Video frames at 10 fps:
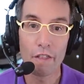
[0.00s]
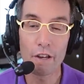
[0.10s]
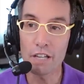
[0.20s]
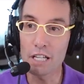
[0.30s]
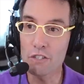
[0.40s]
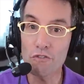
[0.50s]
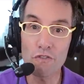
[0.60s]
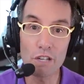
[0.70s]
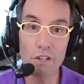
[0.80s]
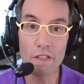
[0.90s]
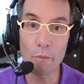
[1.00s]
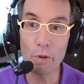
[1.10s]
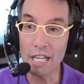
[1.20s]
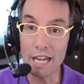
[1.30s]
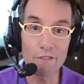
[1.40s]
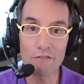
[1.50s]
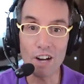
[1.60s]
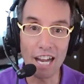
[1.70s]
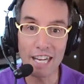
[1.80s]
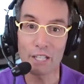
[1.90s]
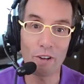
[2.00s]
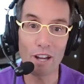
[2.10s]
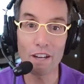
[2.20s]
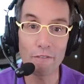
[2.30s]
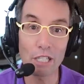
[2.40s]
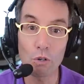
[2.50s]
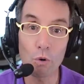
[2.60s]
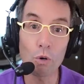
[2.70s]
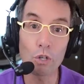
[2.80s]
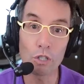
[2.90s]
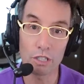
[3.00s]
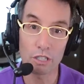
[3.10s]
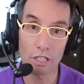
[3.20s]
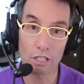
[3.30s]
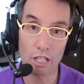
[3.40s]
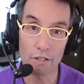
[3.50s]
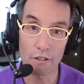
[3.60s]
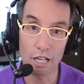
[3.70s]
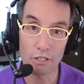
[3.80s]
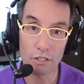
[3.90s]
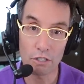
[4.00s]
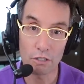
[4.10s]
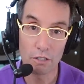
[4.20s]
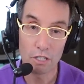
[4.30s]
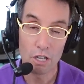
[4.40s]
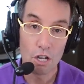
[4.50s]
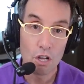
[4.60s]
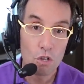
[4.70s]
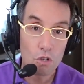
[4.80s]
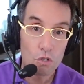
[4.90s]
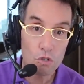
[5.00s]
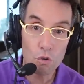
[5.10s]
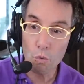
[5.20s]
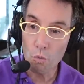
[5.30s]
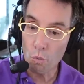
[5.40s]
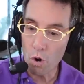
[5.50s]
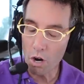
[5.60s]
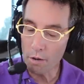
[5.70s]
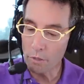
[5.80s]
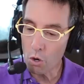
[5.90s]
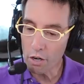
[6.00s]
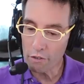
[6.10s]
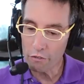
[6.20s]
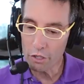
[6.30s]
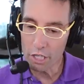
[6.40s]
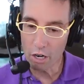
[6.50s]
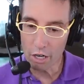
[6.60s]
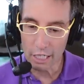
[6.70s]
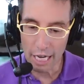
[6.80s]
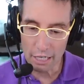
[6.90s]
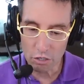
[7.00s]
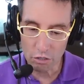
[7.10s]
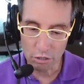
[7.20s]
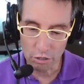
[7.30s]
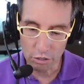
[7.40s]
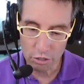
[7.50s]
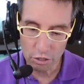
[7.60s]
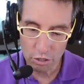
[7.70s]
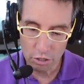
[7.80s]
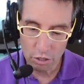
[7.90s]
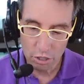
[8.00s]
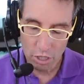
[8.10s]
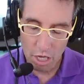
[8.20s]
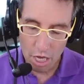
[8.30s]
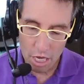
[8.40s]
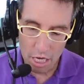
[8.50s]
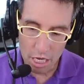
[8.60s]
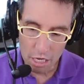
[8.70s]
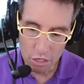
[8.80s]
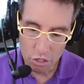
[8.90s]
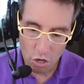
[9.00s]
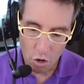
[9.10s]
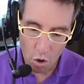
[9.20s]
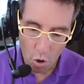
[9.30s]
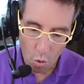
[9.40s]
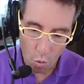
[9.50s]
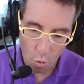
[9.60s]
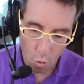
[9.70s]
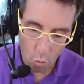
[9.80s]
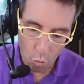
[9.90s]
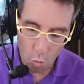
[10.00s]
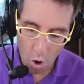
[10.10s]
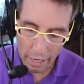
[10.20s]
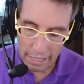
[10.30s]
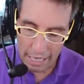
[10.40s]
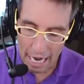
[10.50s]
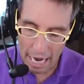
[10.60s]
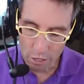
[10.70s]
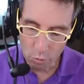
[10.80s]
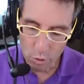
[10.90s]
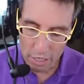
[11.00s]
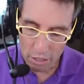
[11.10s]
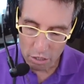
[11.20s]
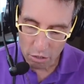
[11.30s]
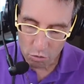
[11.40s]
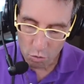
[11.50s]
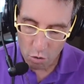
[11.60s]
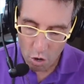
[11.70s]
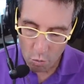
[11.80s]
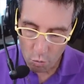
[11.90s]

There is fear that we can find around every corner to clutter us. So, where I'm going for the archangels is what can we do